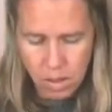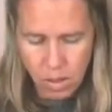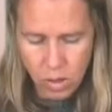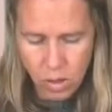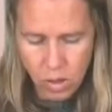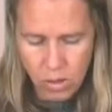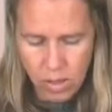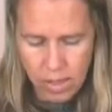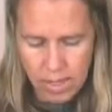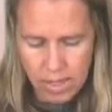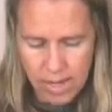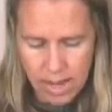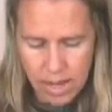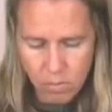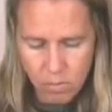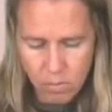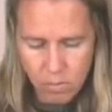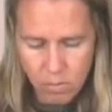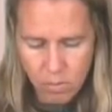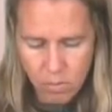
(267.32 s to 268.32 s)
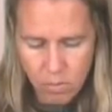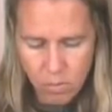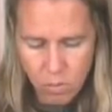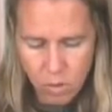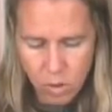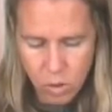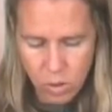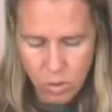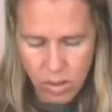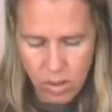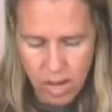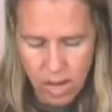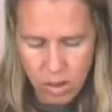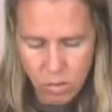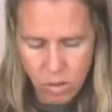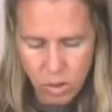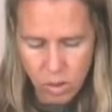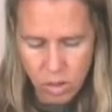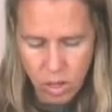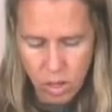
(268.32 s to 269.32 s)
till you get down to a
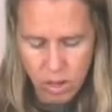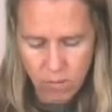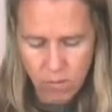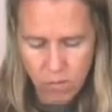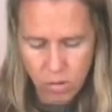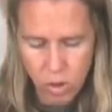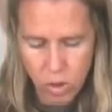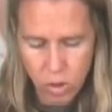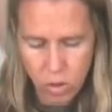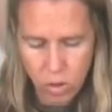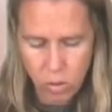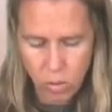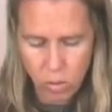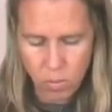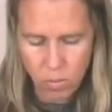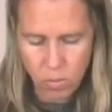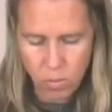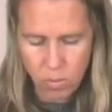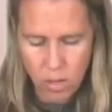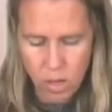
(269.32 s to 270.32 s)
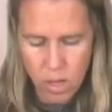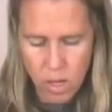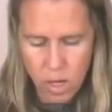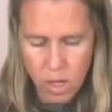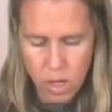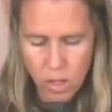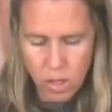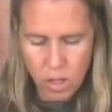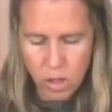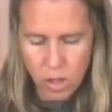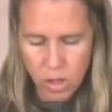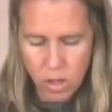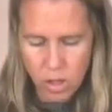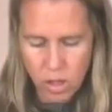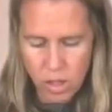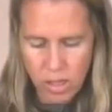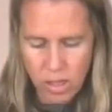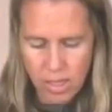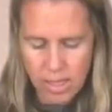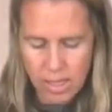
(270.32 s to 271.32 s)
count of 2. So you're
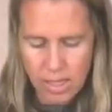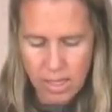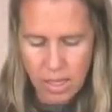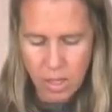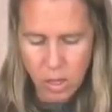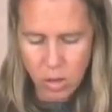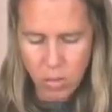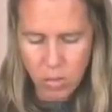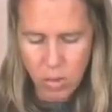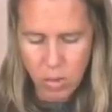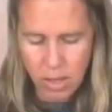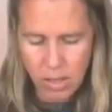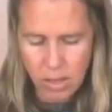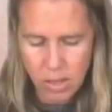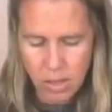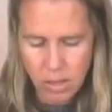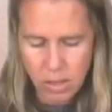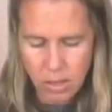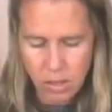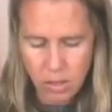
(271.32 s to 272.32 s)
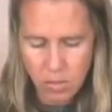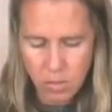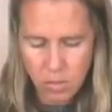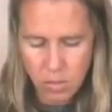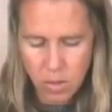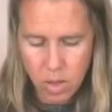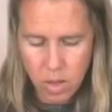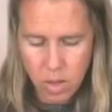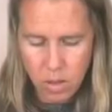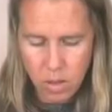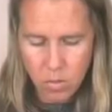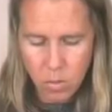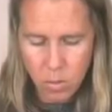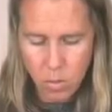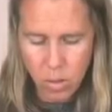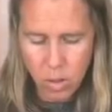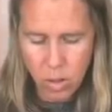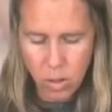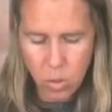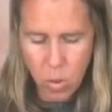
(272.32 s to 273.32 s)
just going to continue the process,
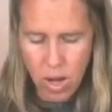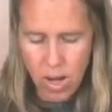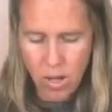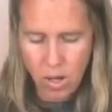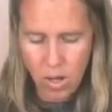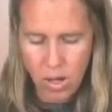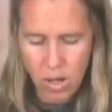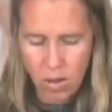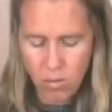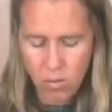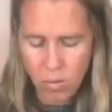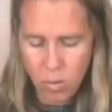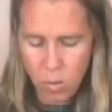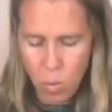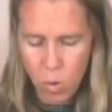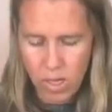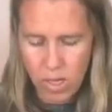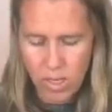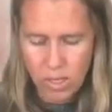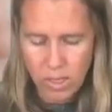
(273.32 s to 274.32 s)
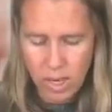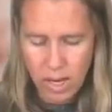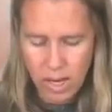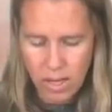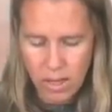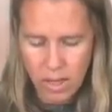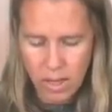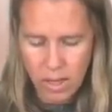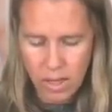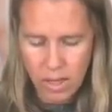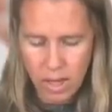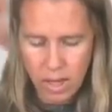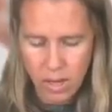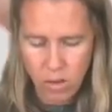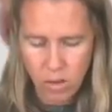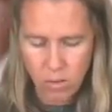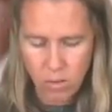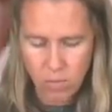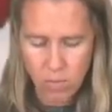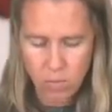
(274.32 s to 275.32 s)
pulling wire in from one side, then the
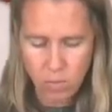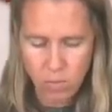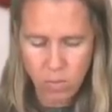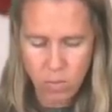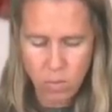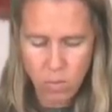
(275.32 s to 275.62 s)
other,